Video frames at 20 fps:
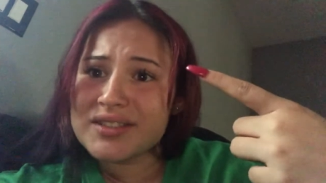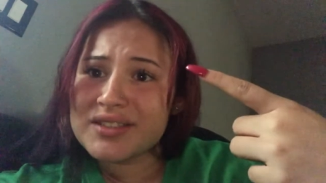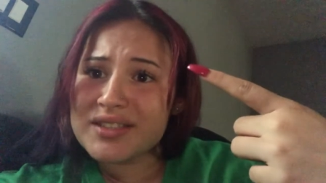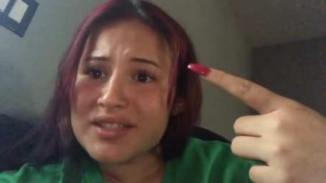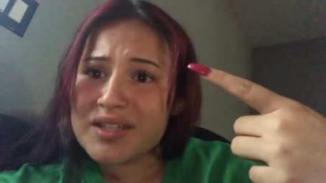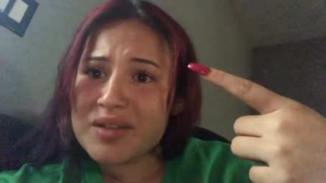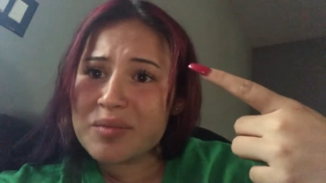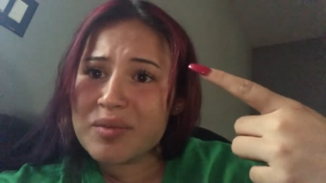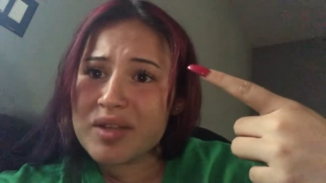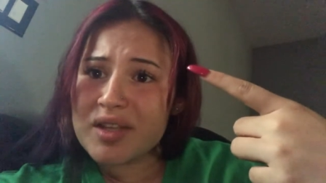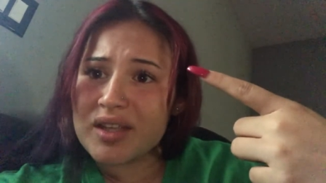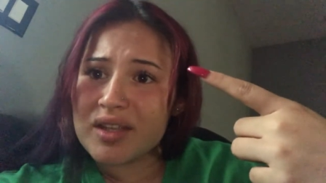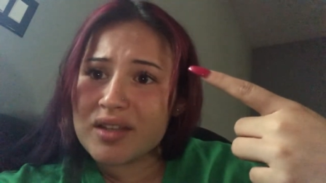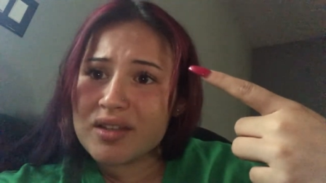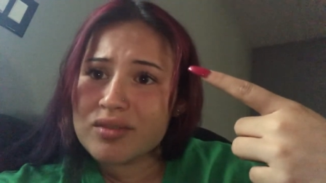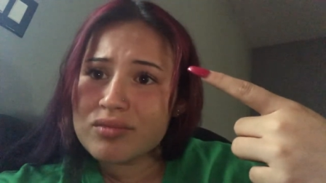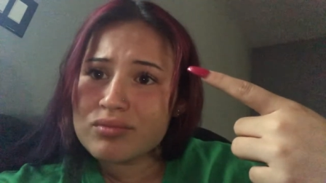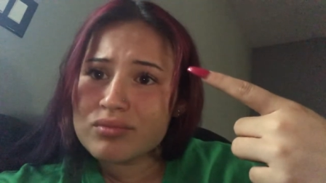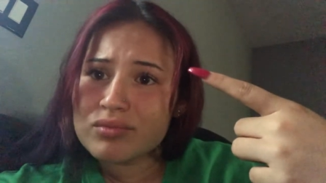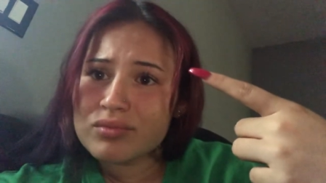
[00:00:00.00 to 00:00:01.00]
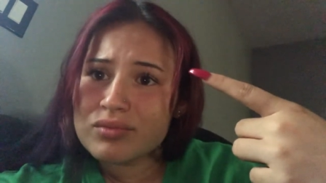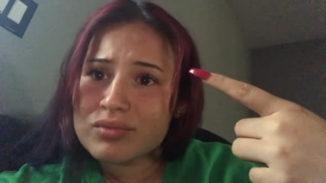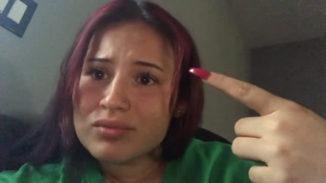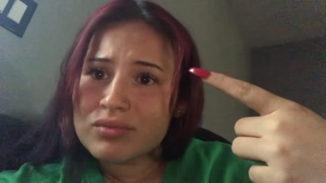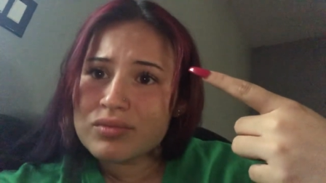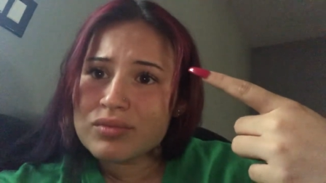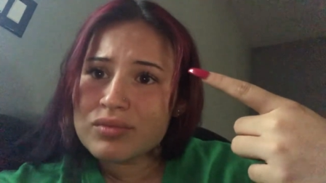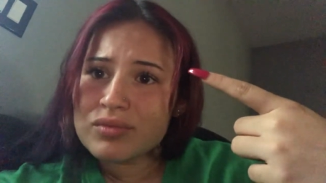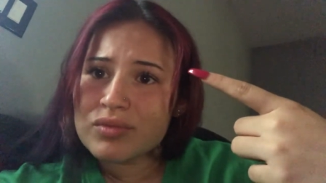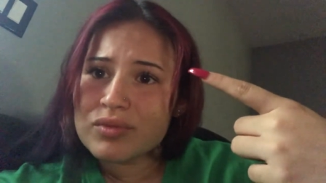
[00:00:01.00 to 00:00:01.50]
DB
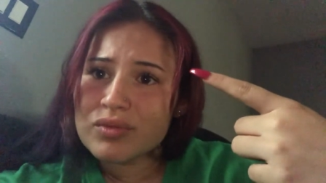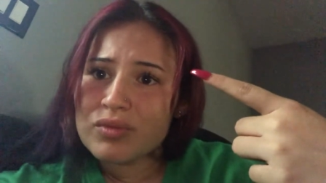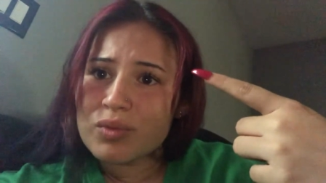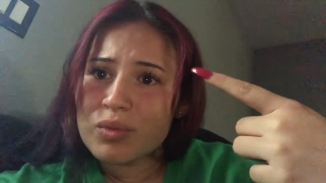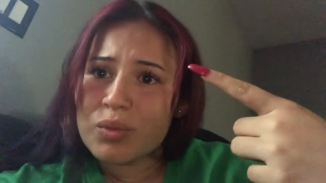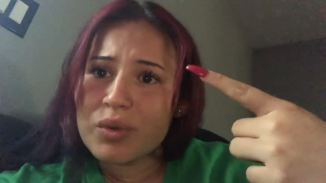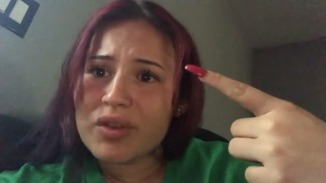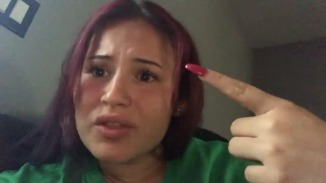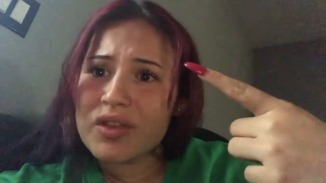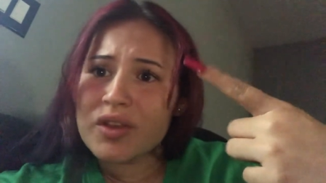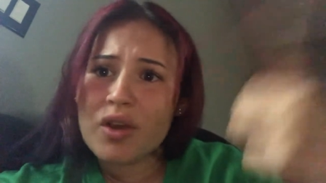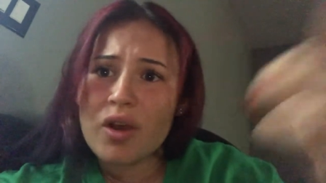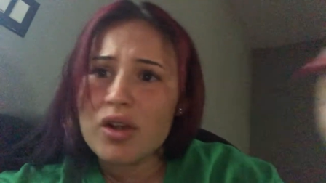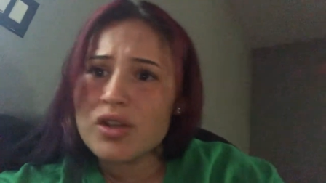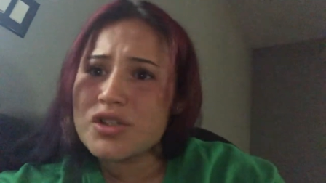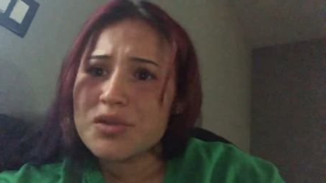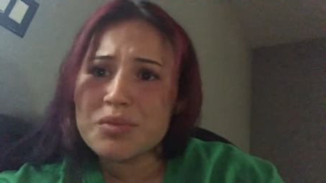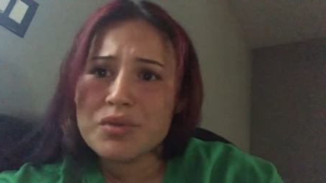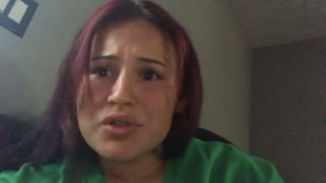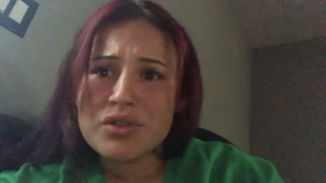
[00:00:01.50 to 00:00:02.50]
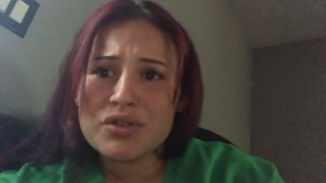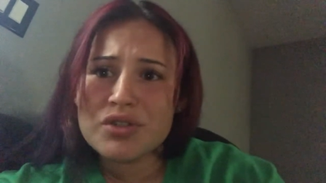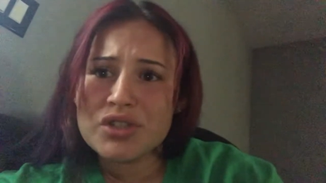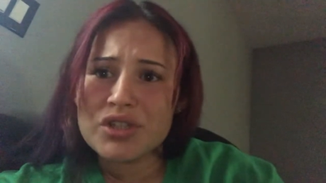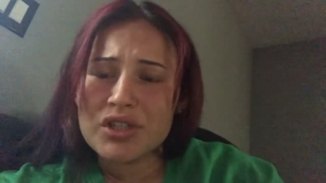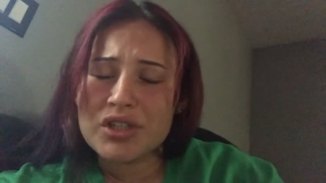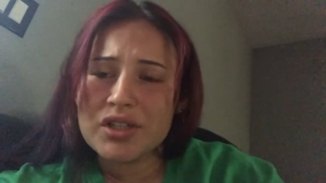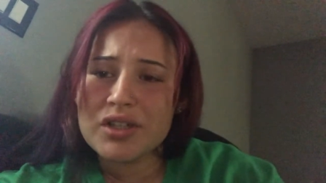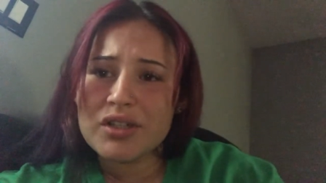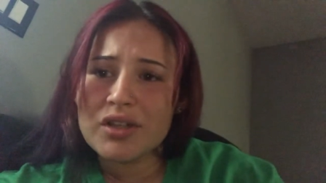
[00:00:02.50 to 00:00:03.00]
with the
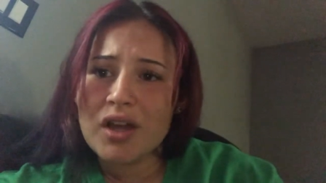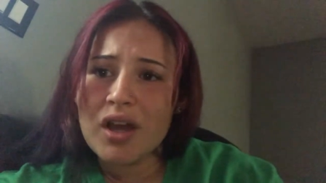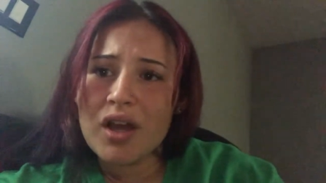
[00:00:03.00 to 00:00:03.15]
contribution